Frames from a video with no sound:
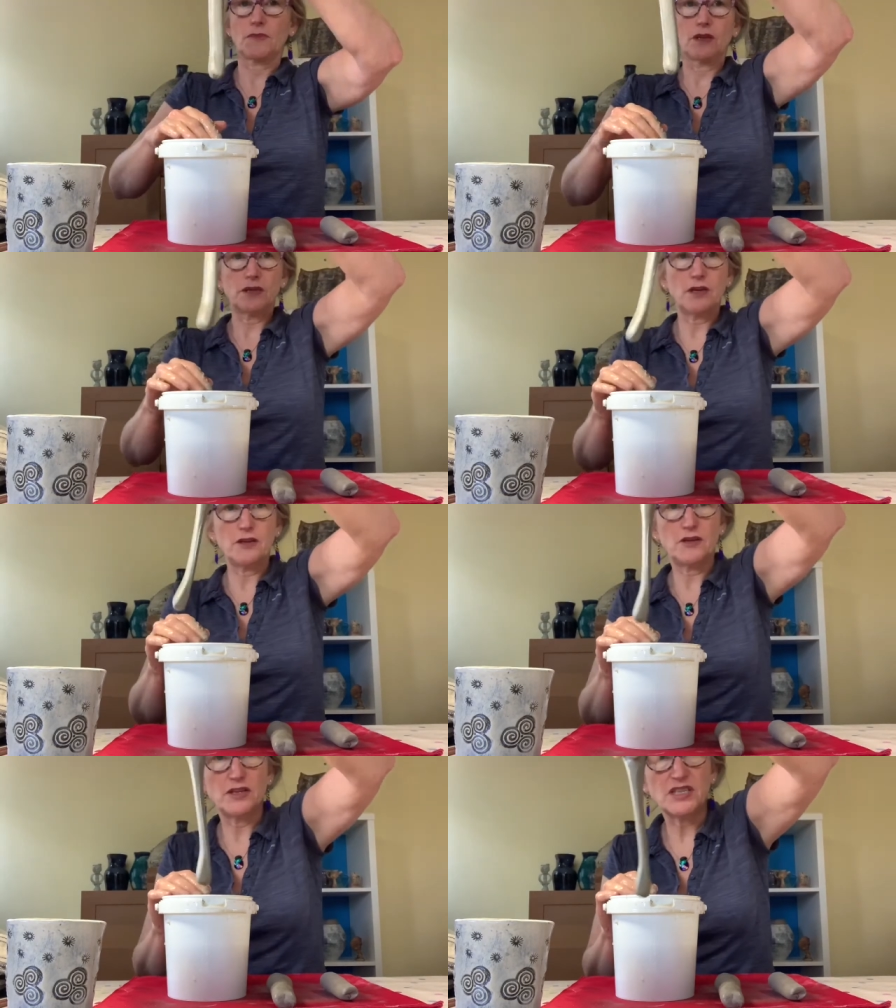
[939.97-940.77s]
So you
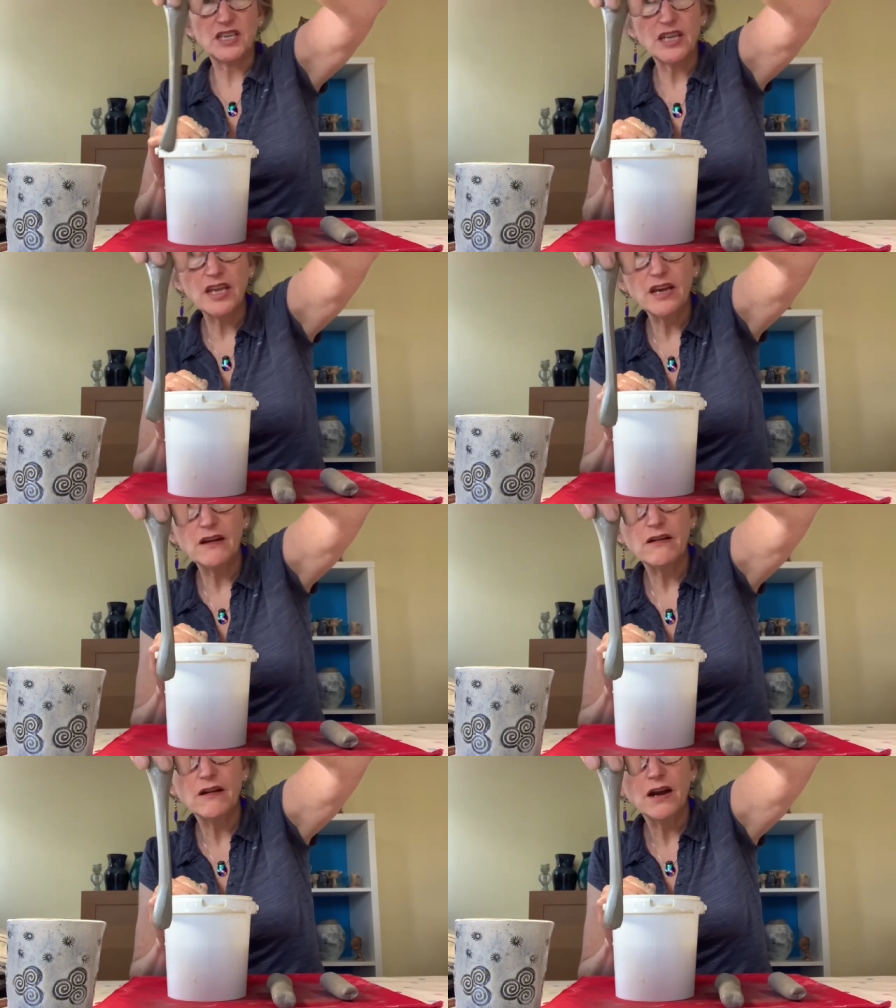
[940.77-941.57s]
can see
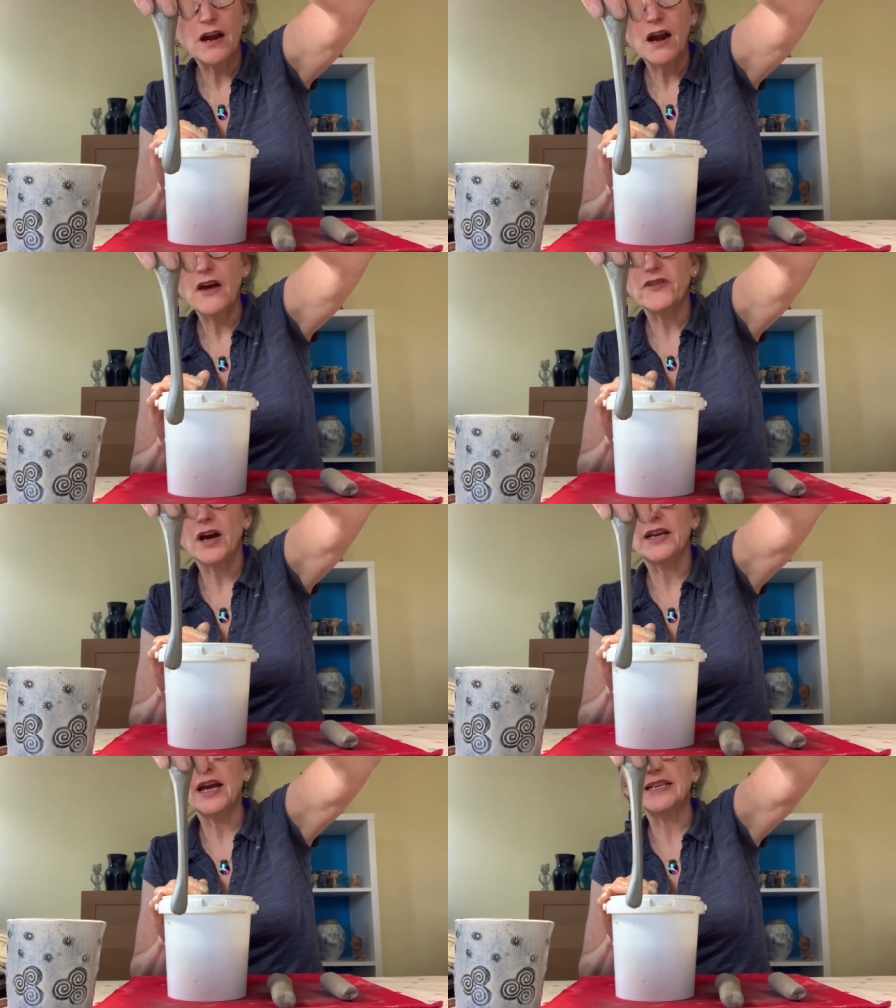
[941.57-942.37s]
here, I've got a nice